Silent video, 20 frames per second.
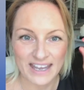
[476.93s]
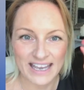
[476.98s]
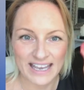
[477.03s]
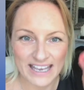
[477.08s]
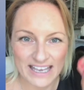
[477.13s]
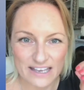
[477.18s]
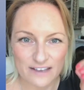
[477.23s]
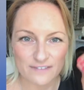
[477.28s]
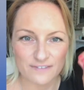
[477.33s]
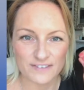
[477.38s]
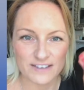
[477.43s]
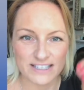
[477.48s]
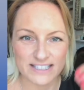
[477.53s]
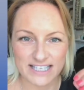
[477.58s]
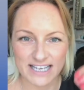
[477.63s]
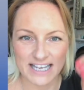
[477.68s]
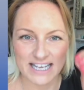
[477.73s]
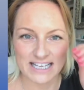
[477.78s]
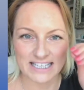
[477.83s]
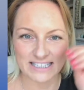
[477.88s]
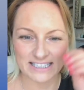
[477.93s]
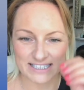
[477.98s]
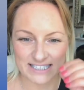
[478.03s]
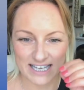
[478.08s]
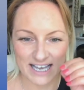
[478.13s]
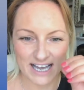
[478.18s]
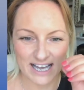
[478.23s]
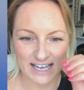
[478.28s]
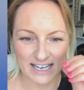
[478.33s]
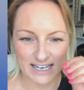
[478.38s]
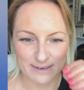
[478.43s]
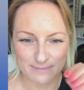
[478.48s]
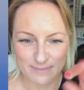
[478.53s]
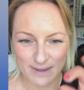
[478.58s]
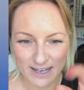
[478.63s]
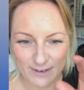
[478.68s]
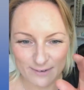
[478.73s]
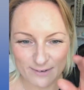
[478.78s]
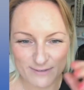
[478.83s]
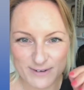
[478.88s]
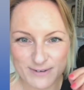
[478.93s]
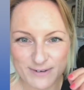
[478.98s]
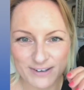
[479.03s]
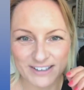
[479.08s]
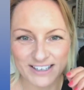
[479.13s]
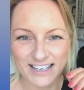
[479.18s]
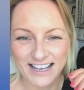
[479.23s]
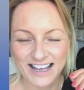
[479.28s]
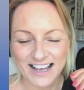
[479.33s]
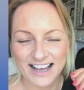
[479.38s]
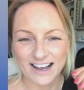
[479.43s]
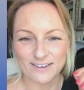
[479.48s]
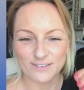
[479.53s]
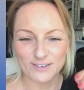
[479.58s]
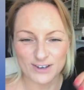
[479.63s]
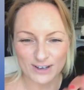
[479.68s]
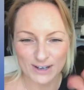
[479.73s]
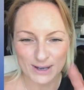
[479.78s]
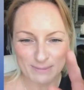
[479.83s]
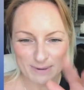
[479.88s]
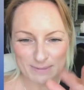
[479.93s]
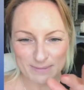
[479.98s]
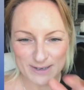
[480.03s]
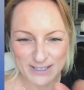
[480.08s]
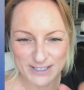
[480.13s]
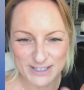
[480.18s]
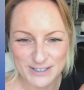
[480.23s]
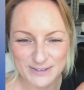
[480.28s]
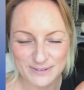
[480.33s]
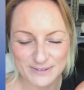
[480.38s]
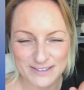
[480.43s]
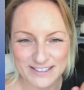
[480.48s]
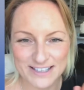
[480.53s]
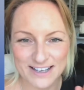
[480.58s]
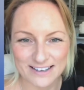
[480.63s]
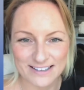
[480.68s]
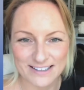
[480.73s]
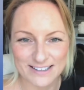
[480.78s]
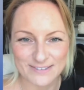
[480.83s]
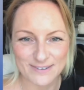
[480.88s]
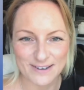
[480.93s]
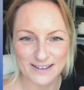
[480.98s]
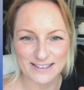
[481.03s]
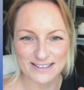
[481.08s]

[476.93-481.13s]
hello everyone, I've got a couple of my students on as well,